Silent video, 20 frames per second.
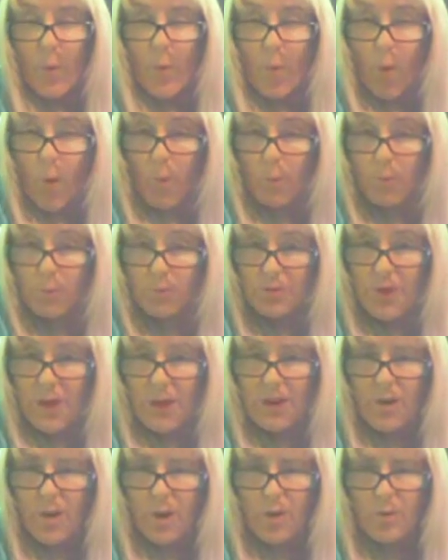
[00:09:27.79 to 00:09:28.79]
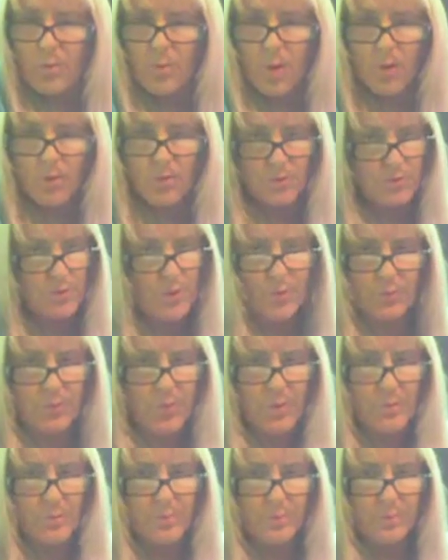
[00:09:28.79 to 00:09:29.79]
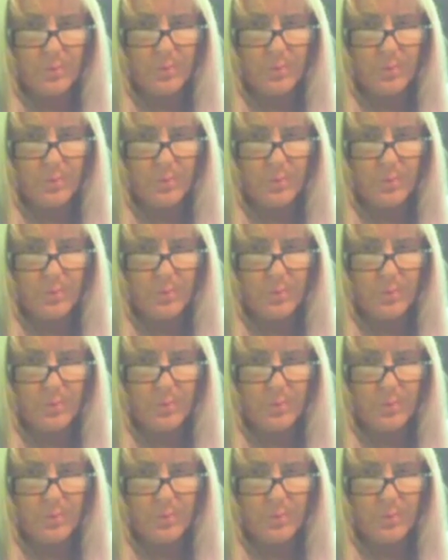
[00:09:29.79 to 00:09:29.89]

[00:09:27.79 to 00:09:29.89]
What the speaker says: What would they know, most of them?